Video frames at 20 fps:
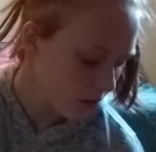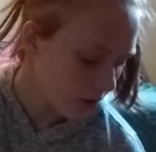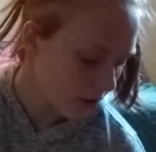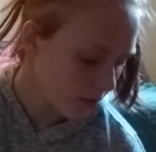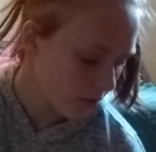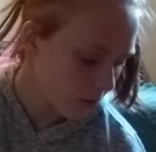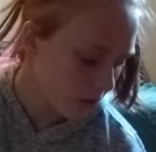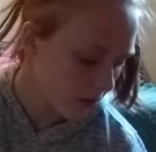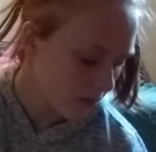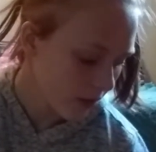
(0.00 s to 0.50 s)
three,
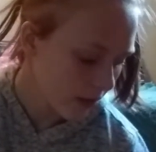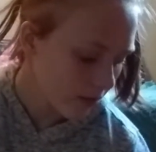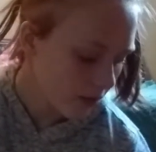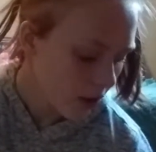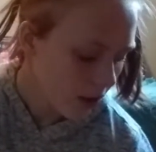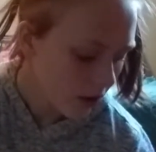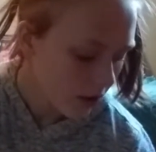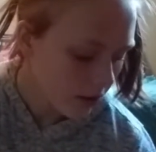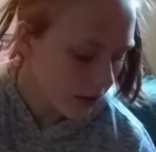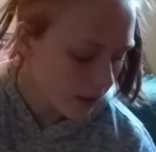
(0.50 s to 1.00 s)
four, five.
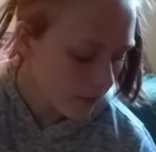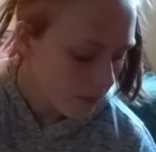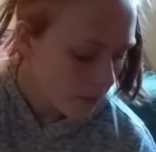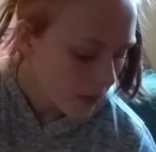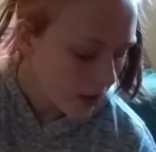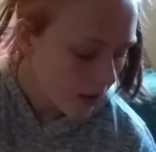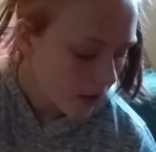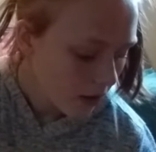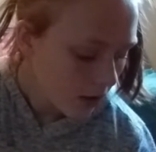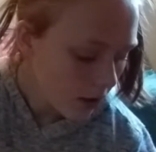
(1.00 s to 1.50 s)
Okay.
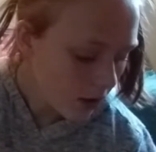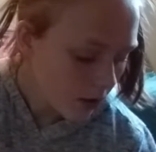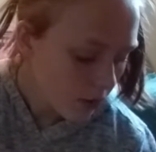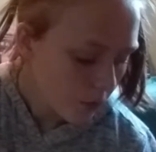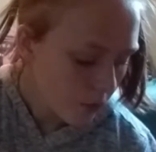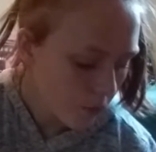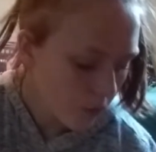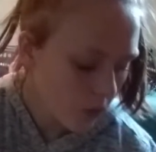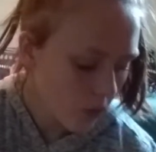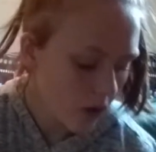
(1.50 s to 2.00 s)

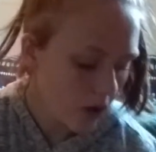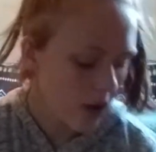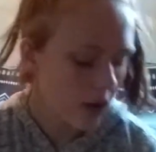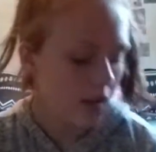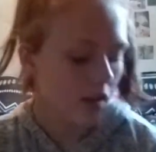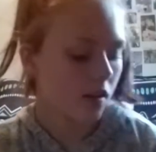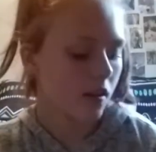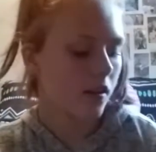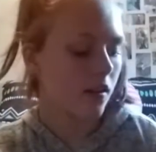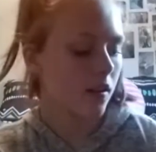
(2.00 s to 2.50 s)

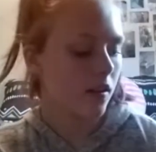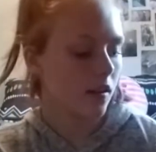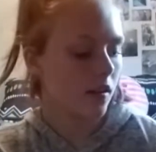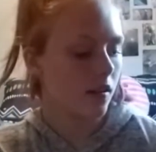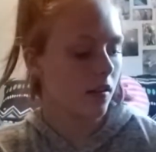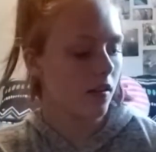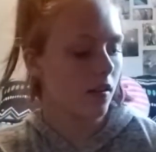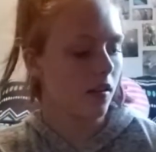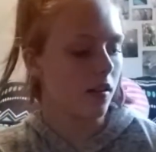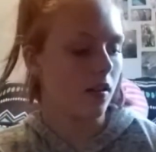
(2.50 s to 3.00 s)
For
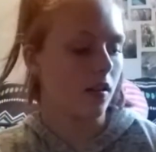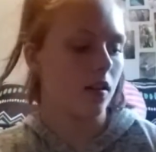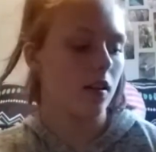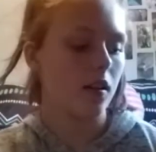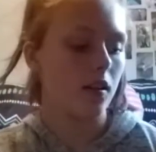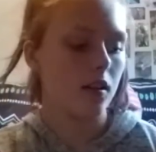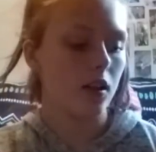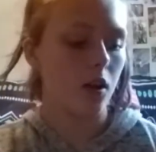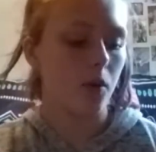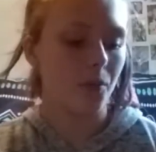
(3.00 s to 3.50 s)

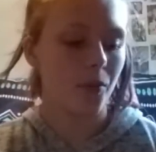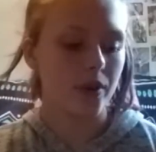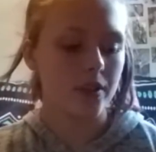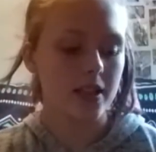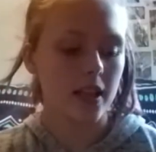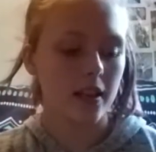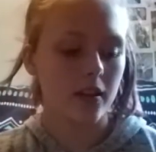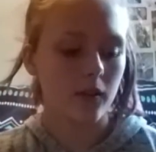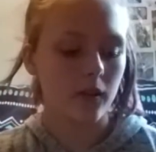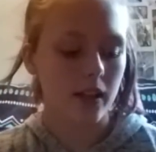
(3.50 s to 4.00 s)

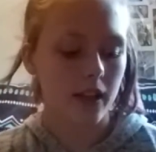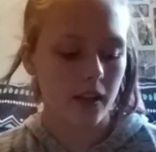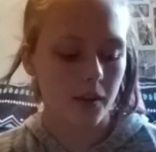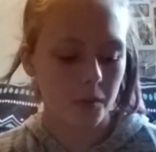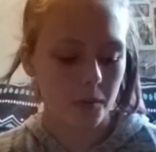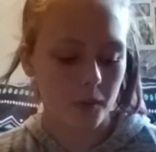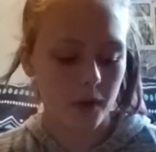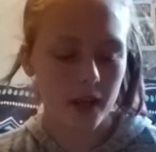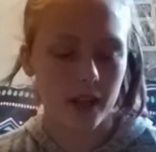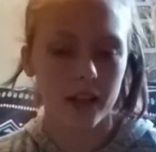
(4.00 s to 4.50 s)
notebooks, I don't
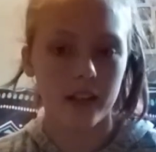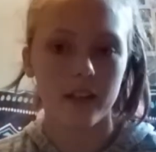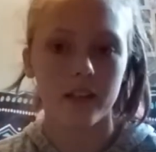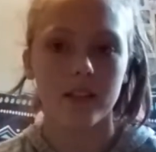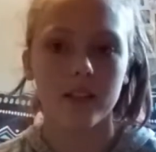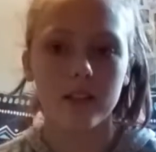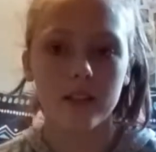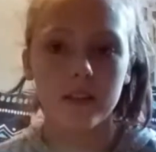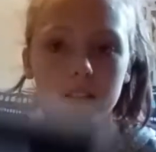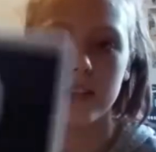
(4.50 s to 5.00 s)
get why
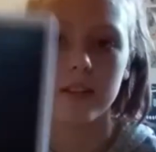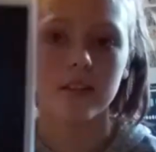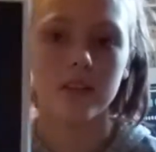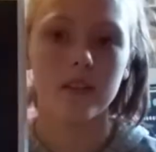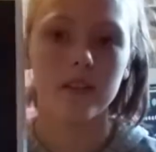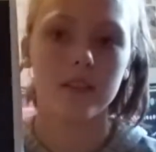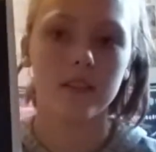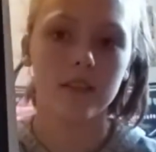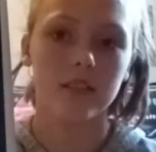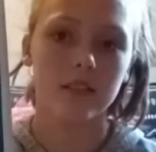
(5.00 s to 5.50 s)

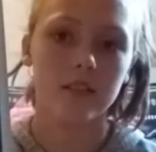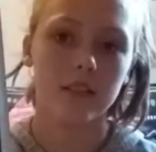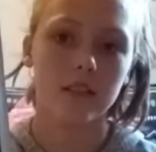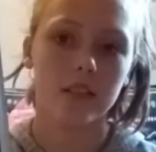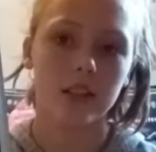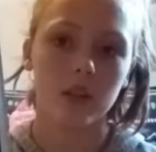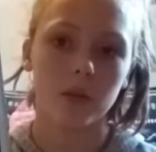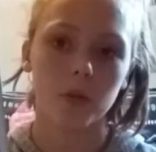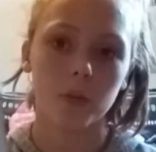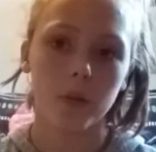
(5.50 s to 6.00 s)

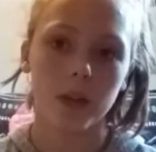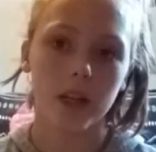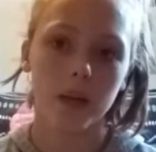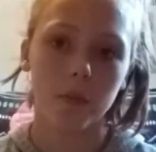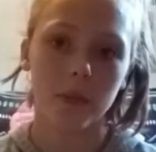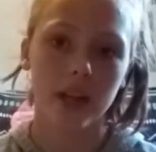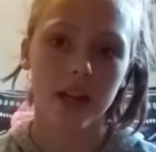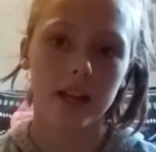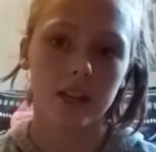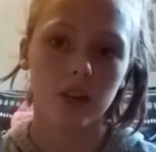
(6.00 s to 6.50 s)
you would buy a
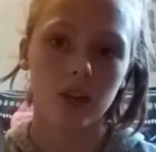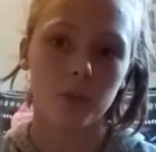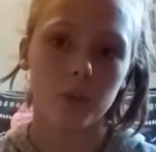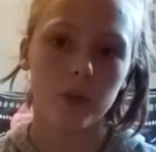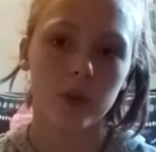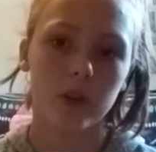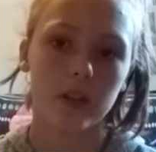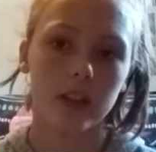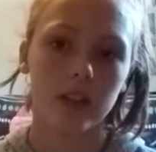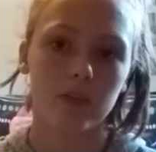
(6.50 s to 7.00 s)
black
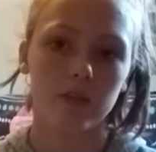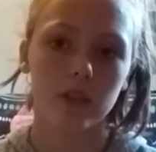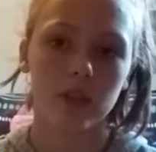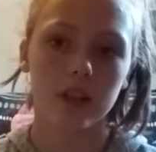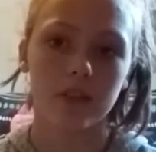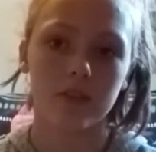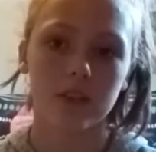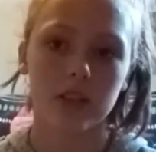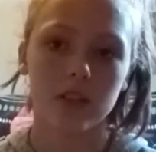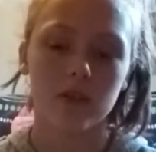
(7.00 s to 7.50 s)
notebook. If you
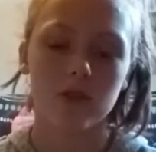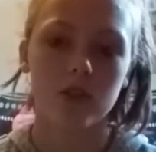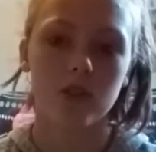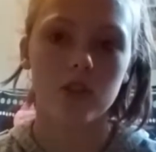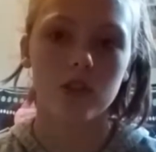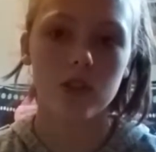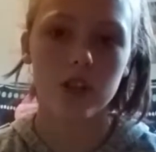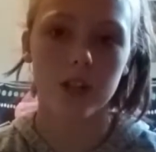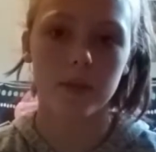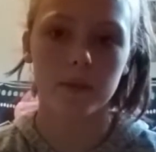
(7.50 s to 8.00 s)
have to use a
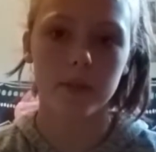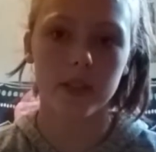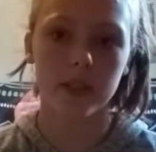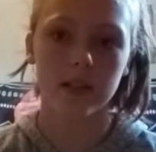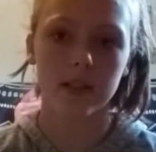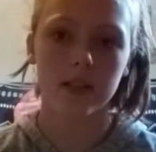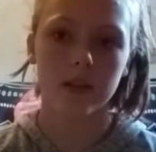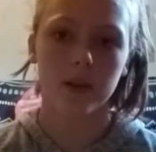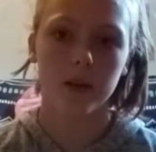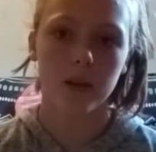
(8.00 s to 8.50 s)

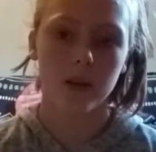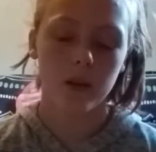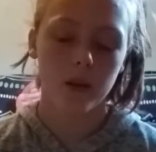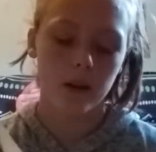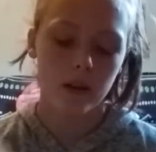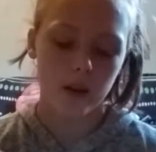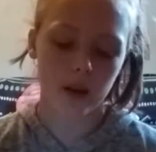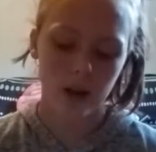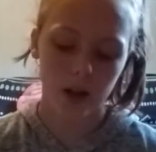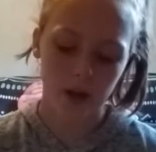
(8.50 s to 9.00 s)
Sharpie,
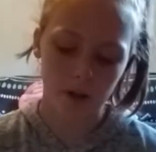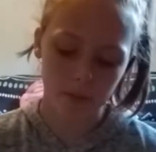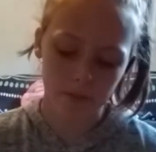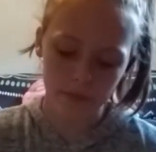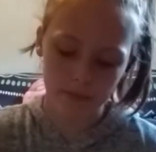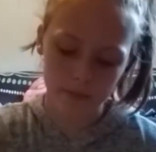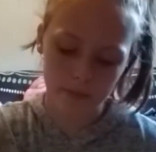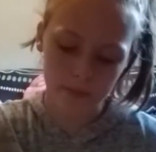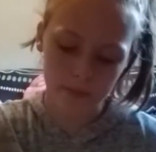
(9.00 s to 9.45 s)
um,